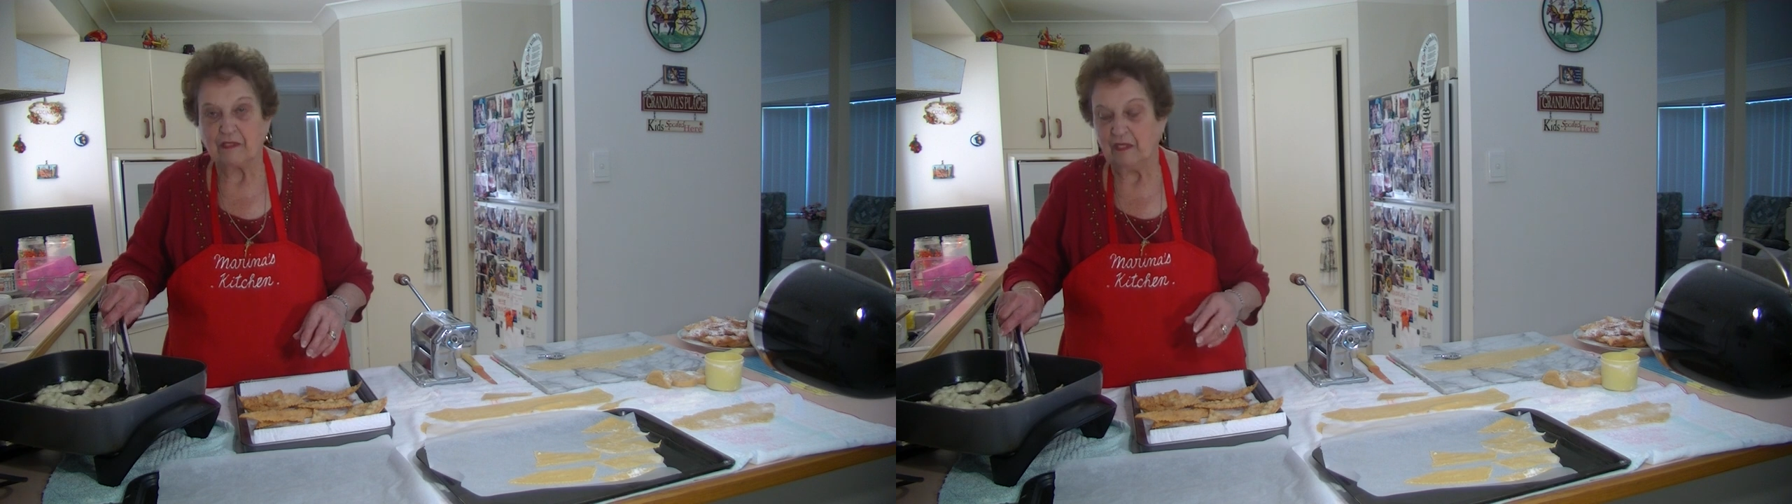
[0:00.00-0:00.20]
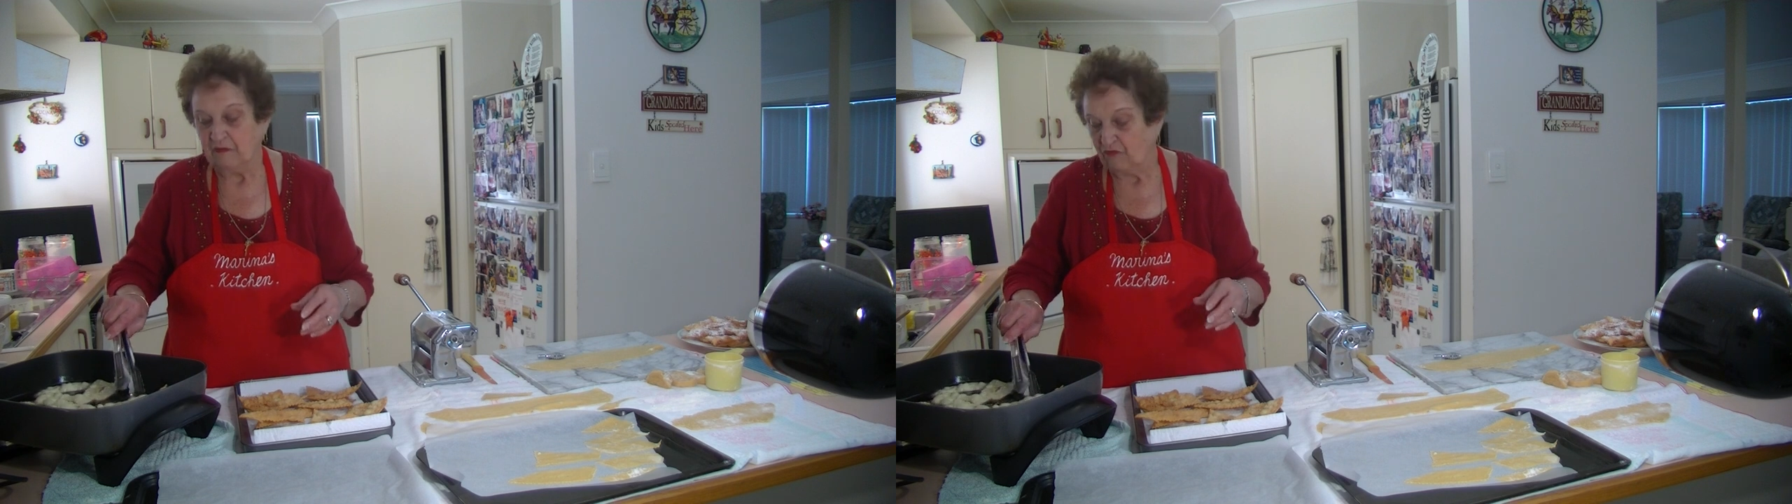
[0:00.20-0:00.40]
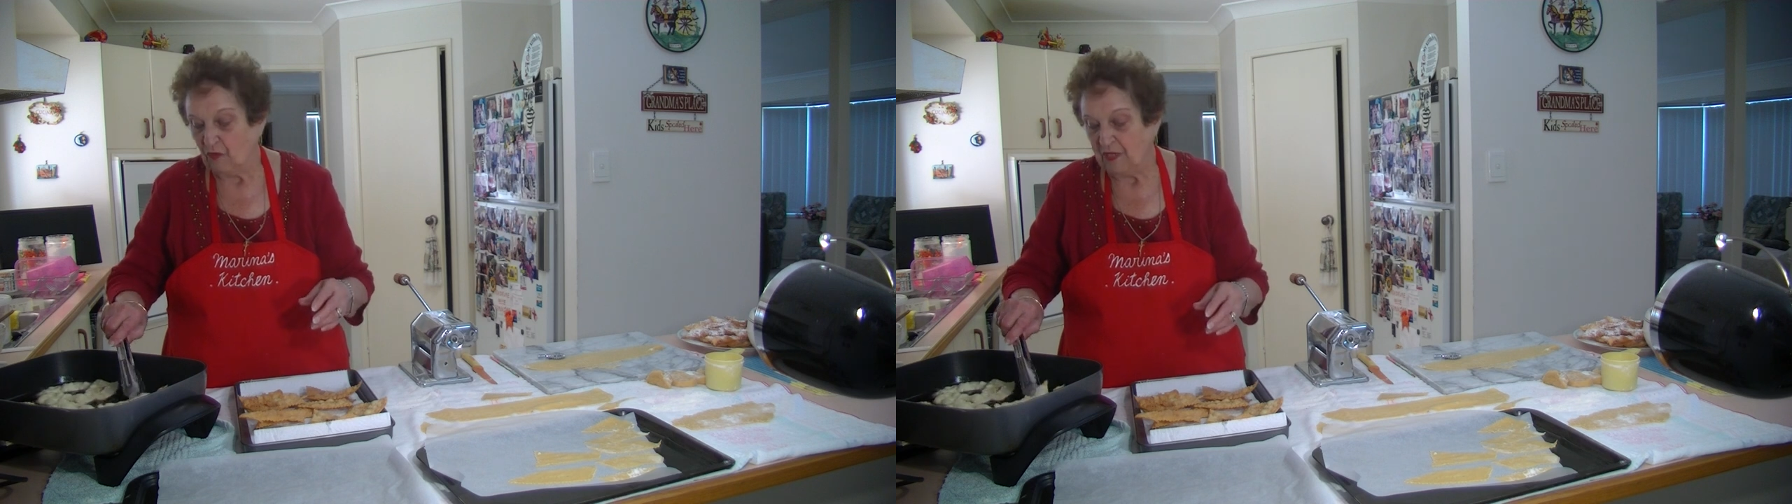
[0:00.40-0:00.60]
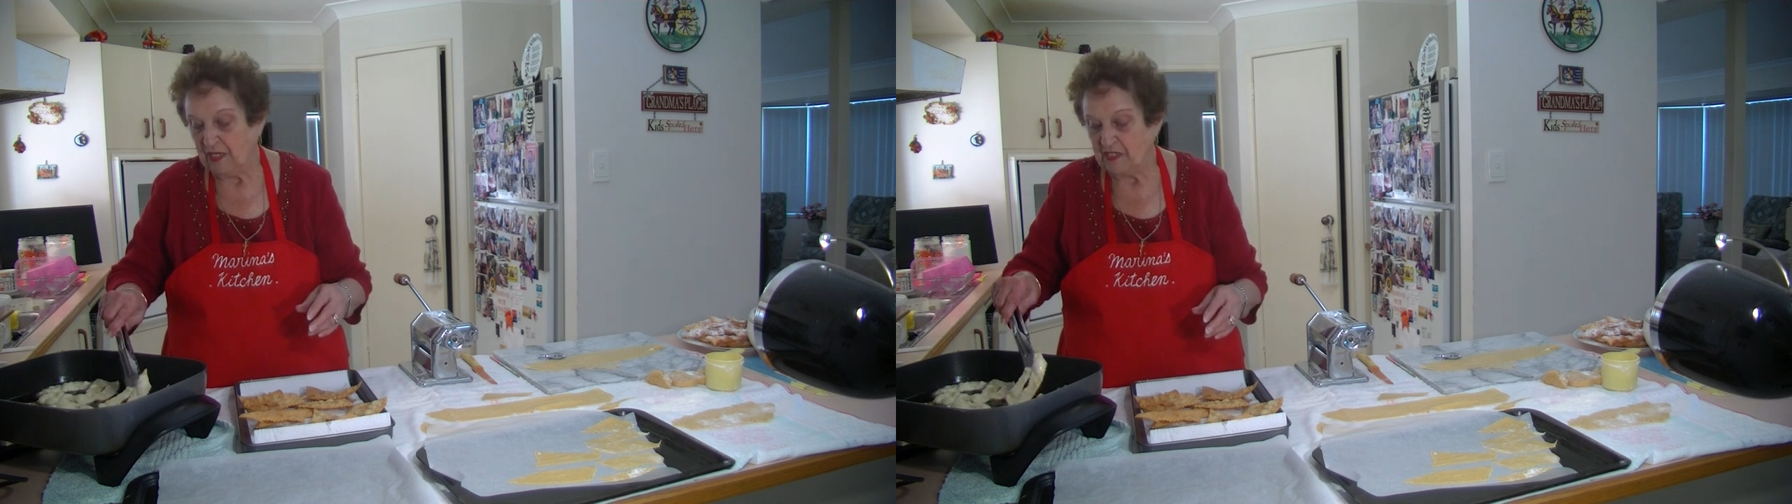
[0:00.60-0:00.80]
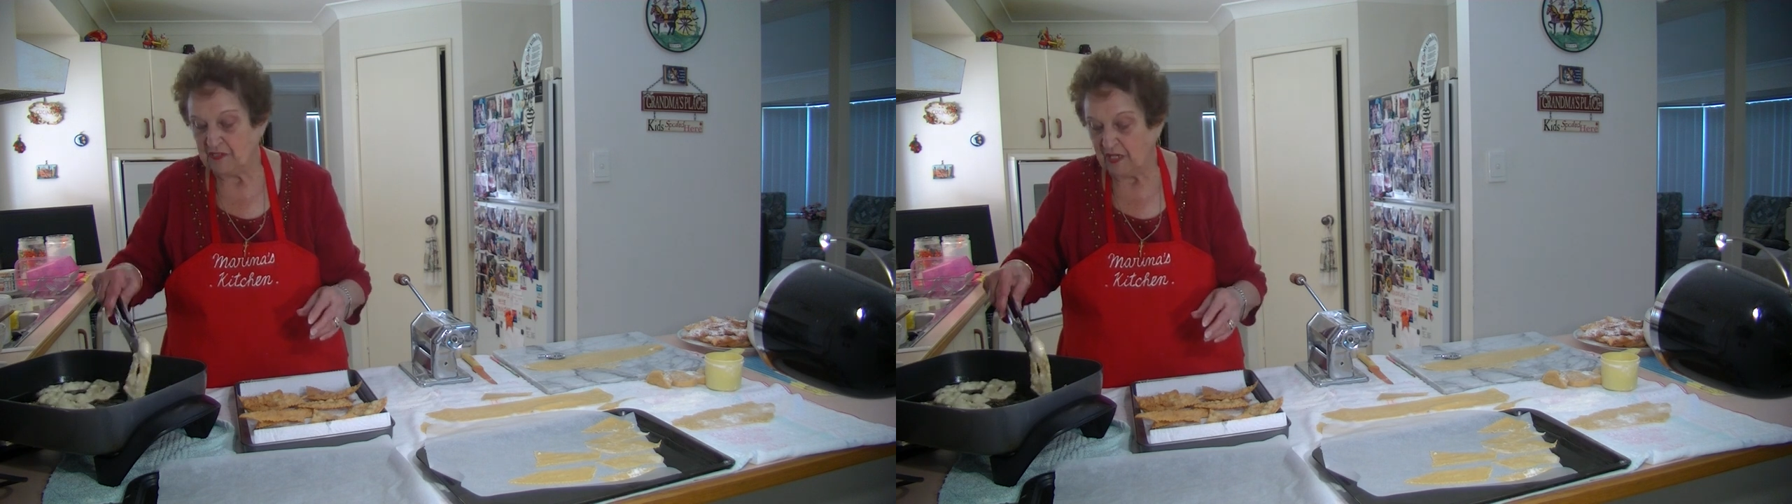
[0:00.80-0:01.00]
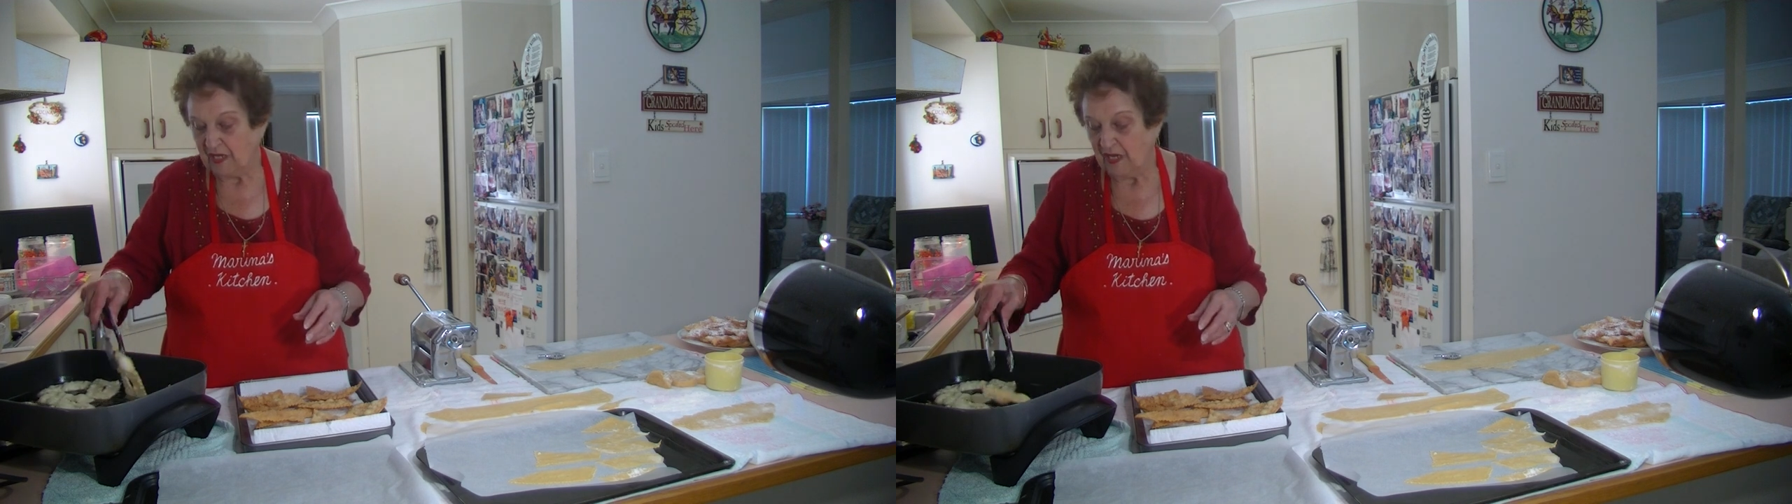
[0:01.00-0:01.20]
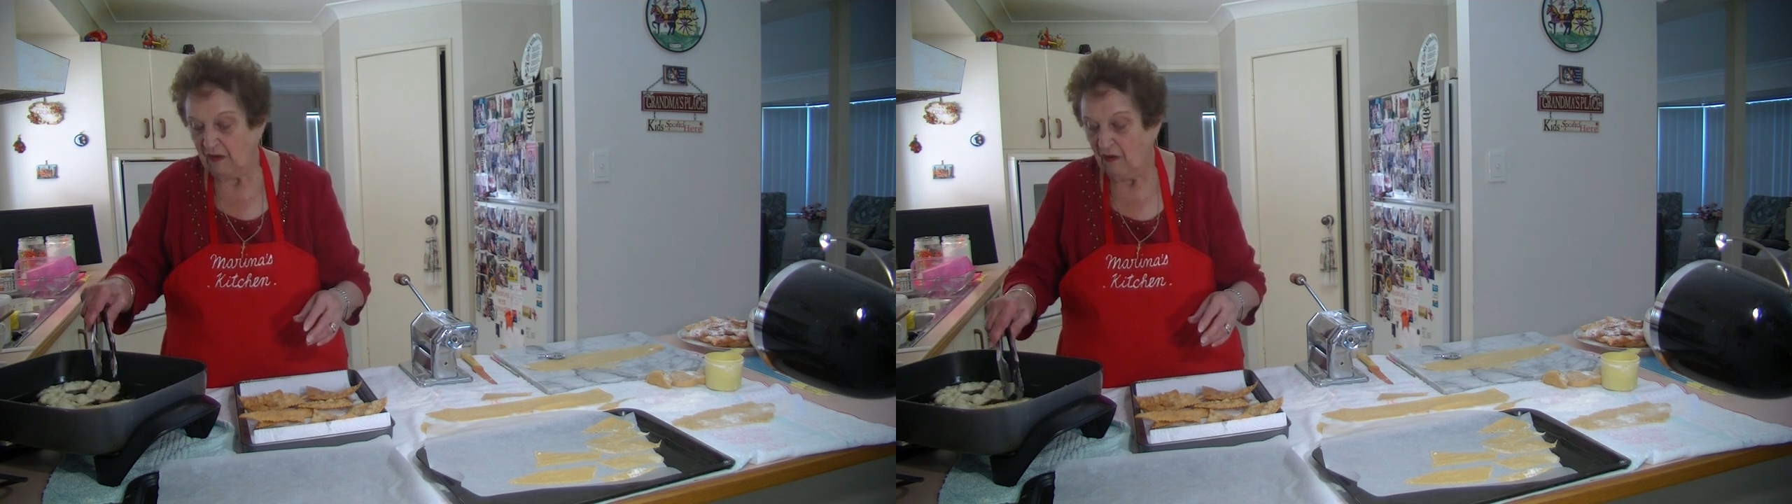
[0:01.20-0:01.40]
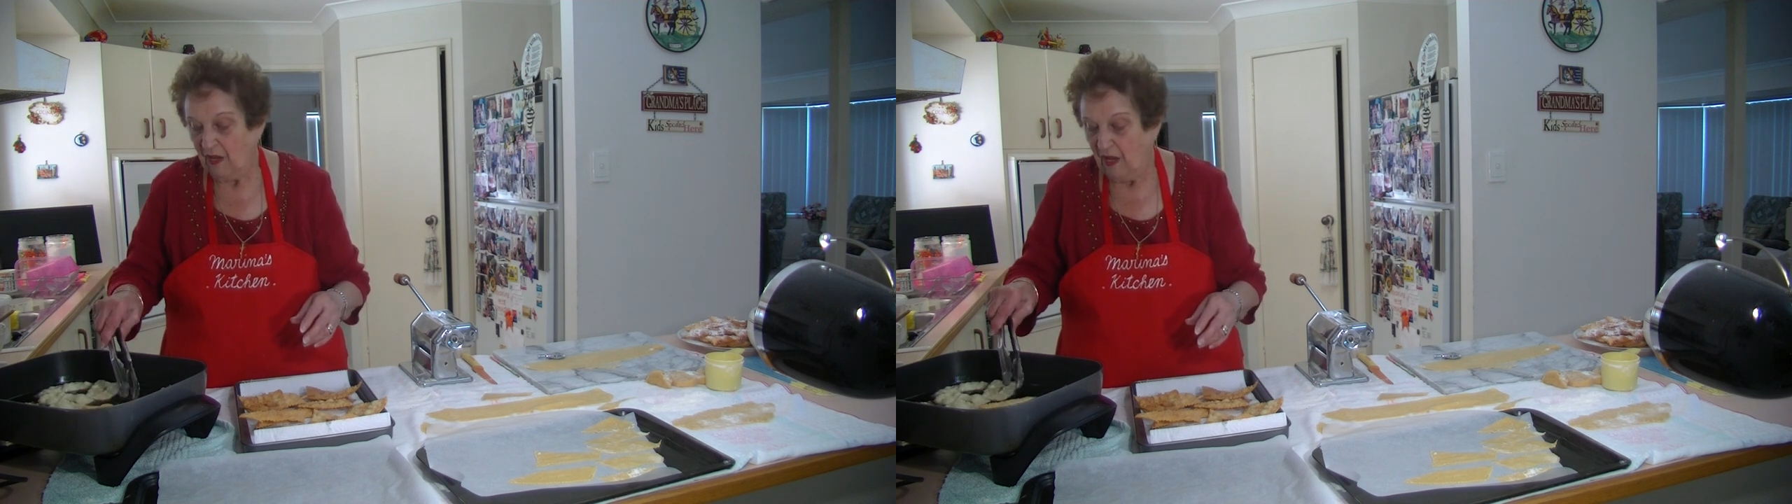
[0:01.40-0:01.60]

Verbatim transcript: four years ago